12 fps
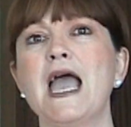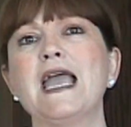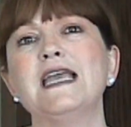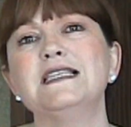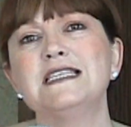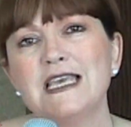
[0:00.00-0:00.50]

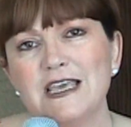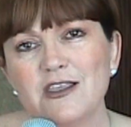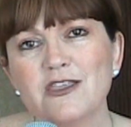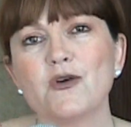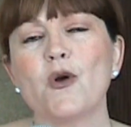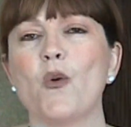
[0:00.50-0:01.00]
a
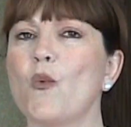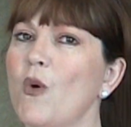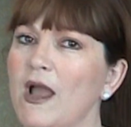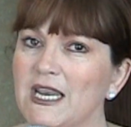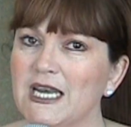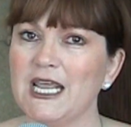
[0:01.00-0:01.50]
teeth
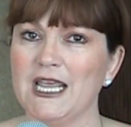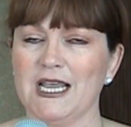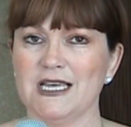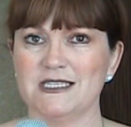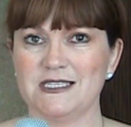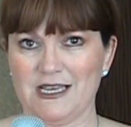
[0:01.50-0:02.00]

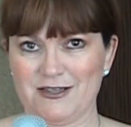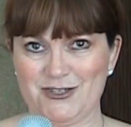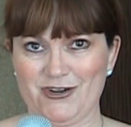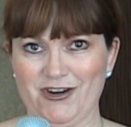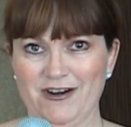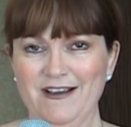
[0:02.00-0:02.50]
whitening
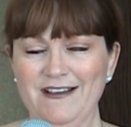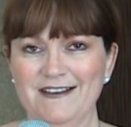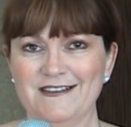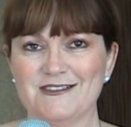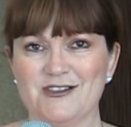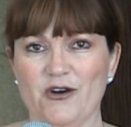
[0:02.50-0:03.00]
center.
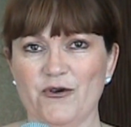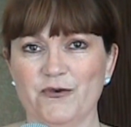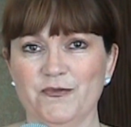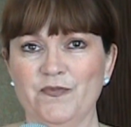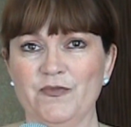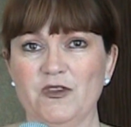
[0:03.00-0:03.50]
So
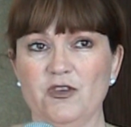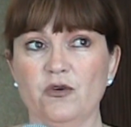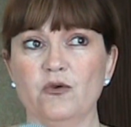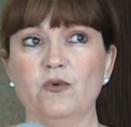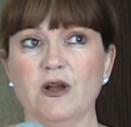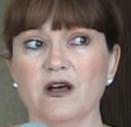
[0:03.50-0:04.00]

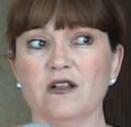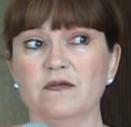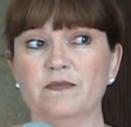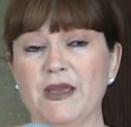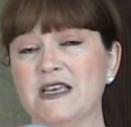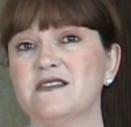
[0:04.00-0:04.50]
you will
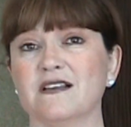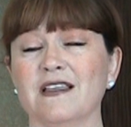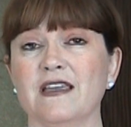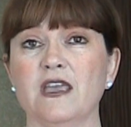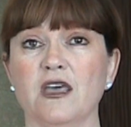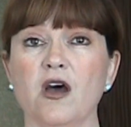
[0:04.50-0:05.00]

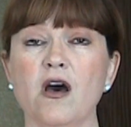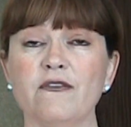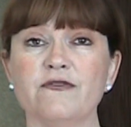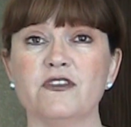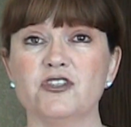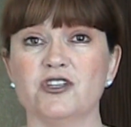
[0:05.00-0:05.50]
basically get
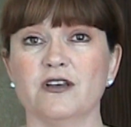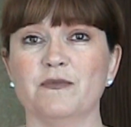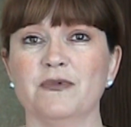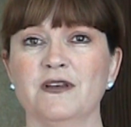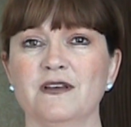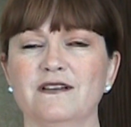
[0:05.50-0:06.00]
off the
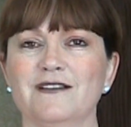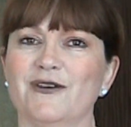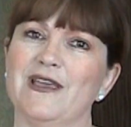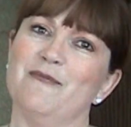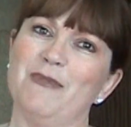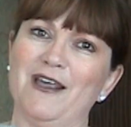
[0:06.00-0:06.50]
ship
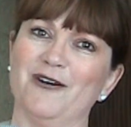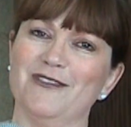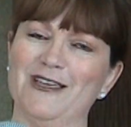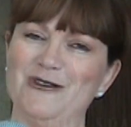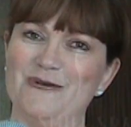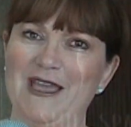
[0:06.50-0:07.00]
looking better
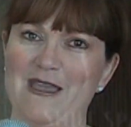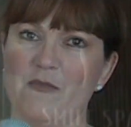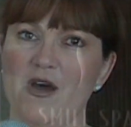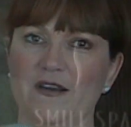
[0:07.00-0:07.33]
than you came